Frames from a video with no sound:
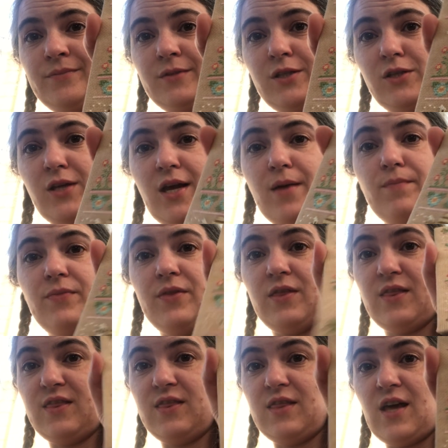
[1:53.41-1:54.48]
So yeah,
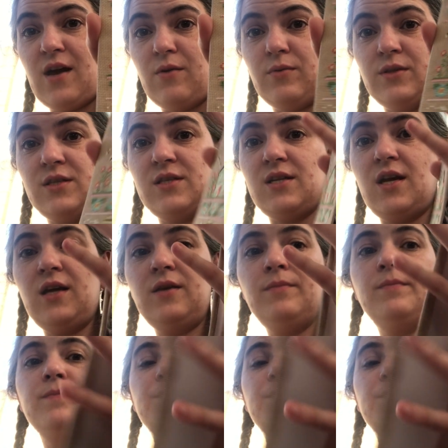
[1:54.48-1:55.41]
that one's done.